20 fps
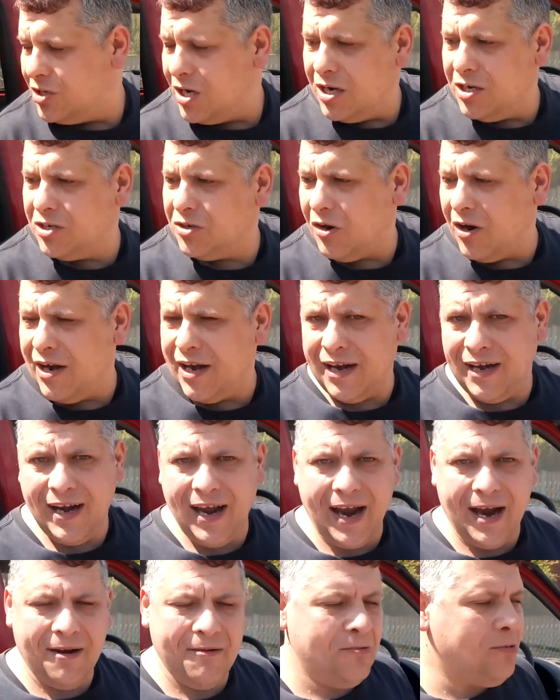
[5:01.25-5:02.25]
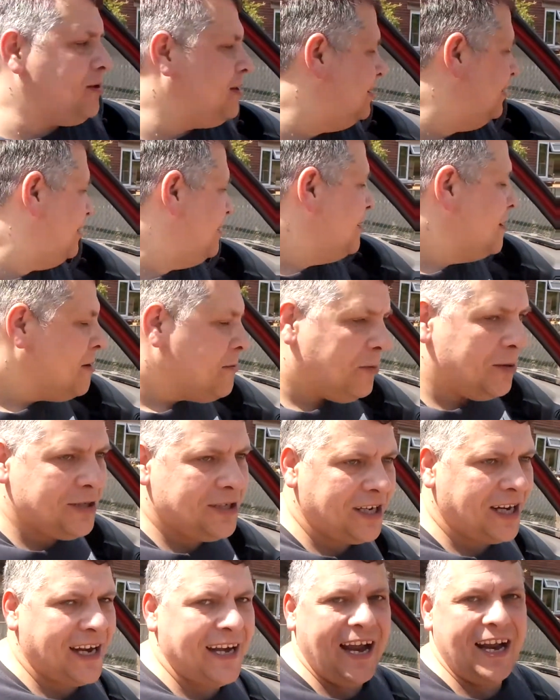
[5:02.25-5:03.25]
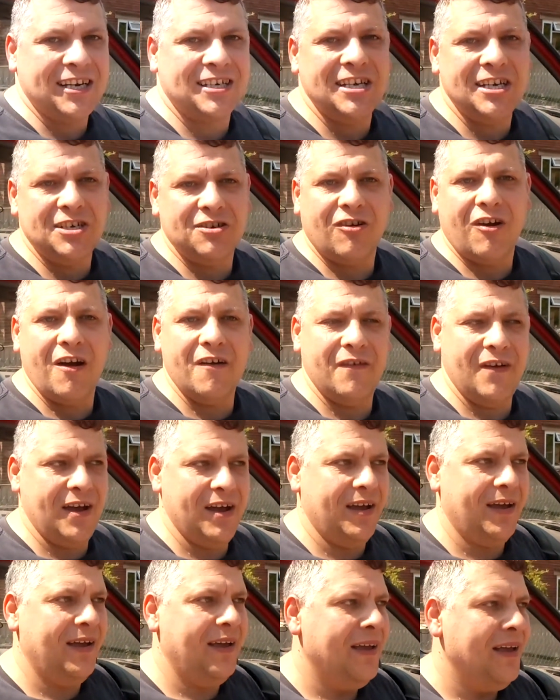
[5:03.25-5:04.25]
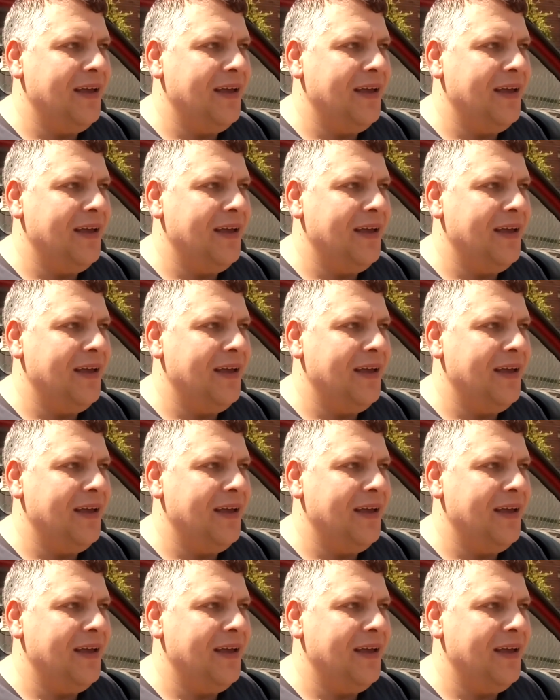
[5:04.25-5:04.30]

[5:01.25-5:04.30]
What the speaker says: enjoying it now. Once I can actually drive it,